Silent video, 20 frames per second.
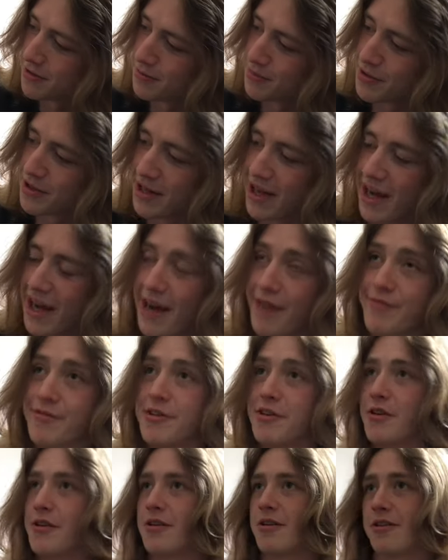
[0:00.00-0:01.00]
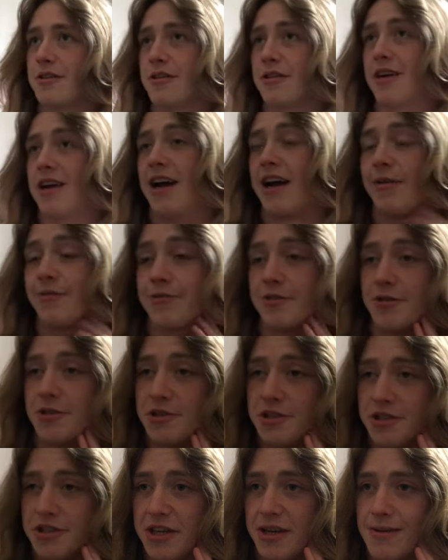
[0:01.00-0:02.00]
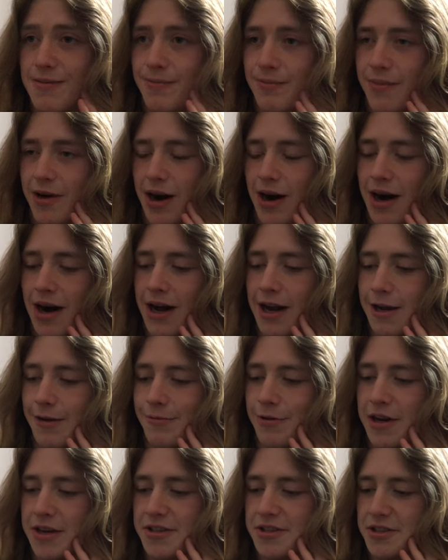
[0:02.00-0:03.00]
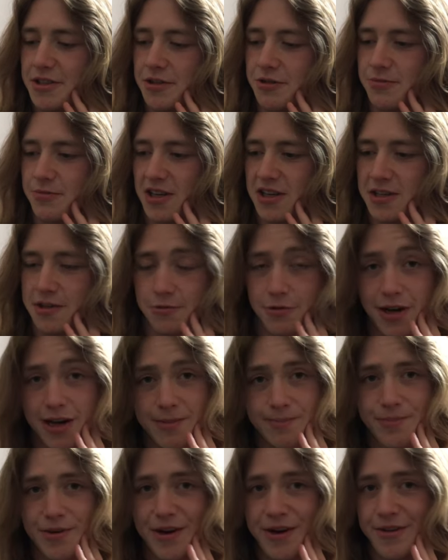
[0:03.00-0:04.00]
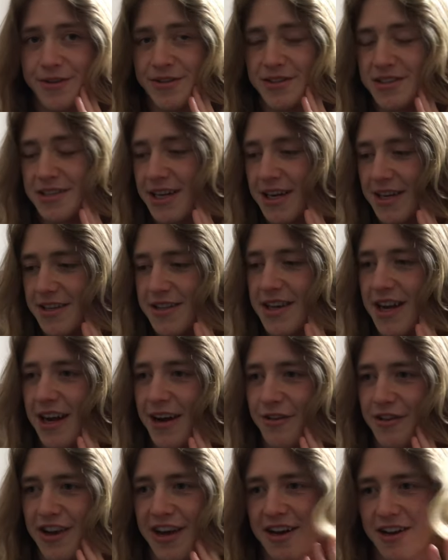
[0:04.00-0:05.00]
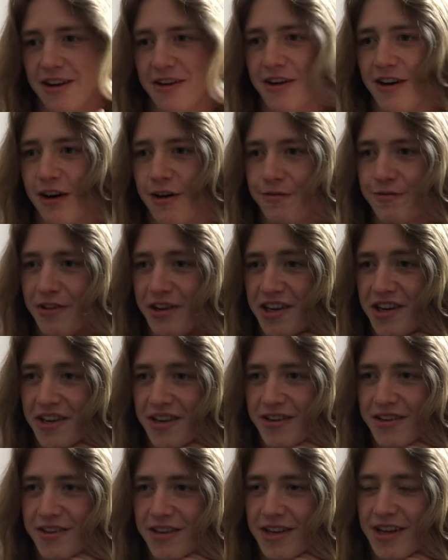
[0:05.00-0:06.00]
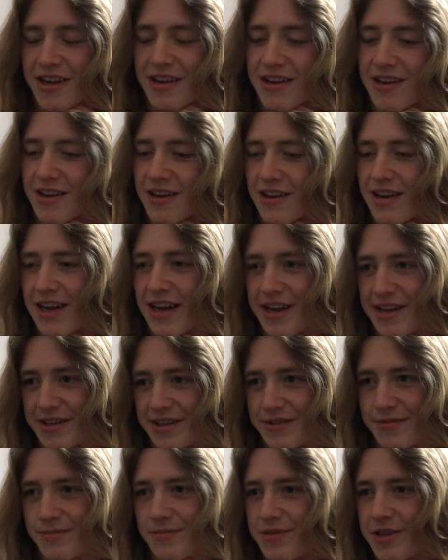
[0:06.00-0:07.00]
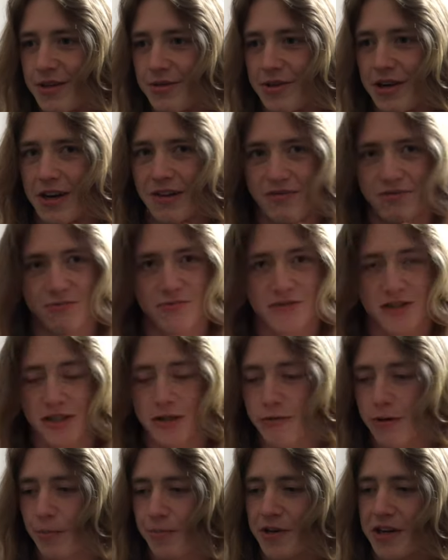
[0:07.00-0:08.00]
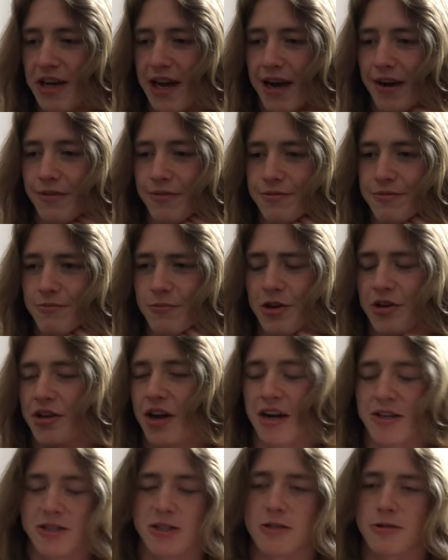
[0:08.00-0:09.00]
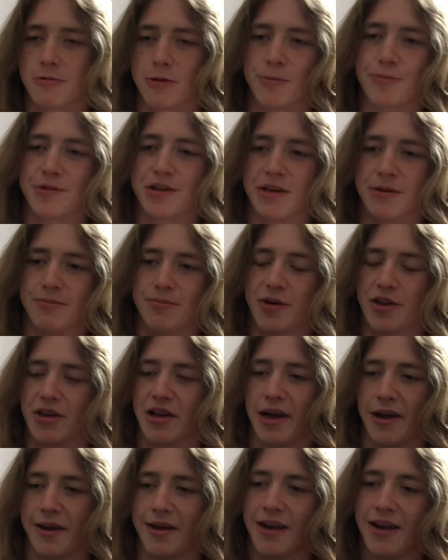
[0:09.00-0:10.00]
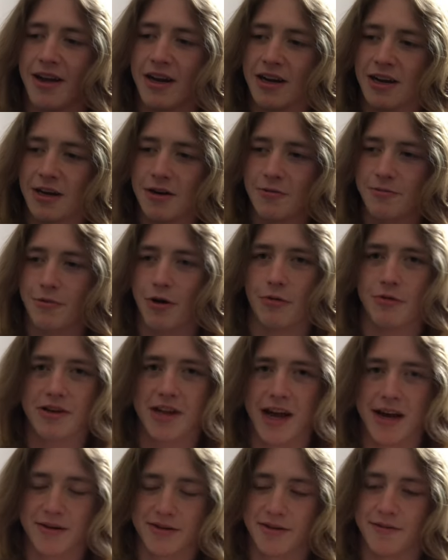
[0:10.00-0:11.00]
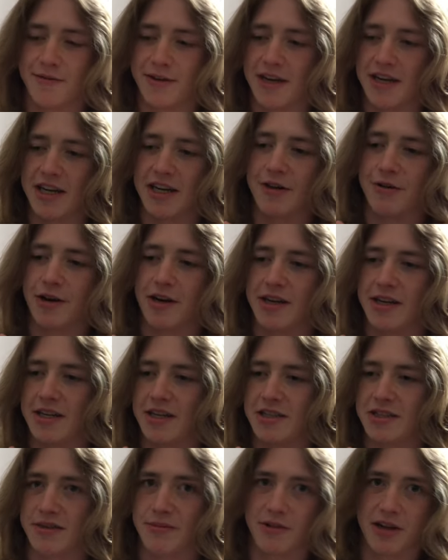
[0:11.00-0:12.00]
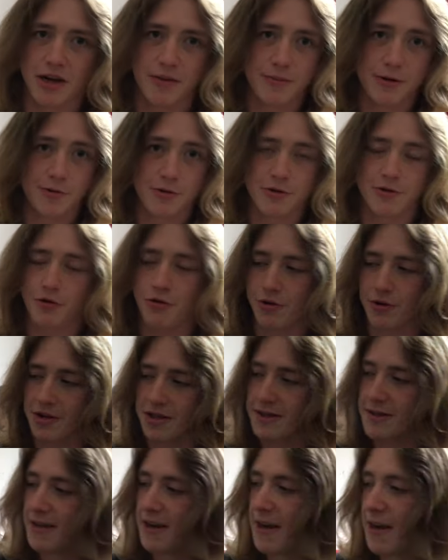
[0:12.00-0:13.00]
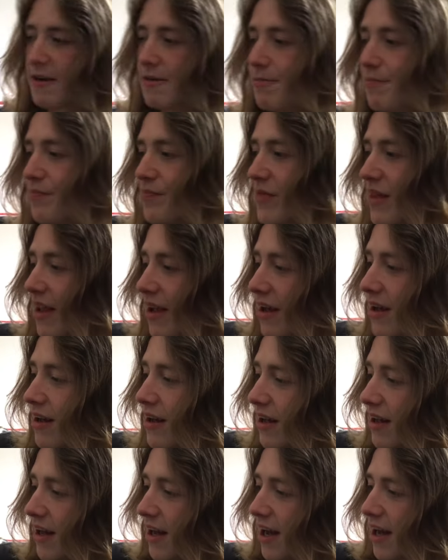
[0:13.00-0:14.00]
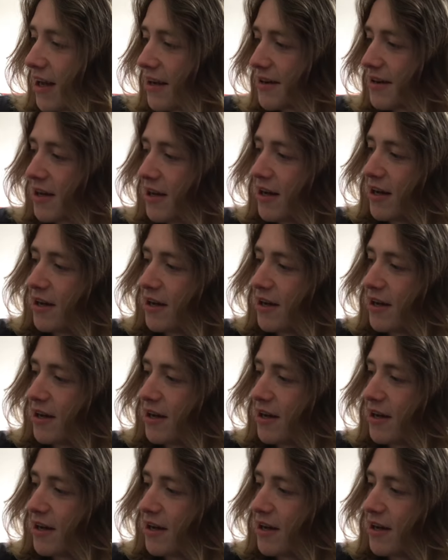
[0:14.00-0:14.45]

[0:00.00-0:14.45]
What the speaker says: But yeah, after the gym, I went to my grandparents, sat down, had a coffee, and, you know, scripted out. Well, not scripted, but like wrote down the video ideas I'm going to be recording today. And,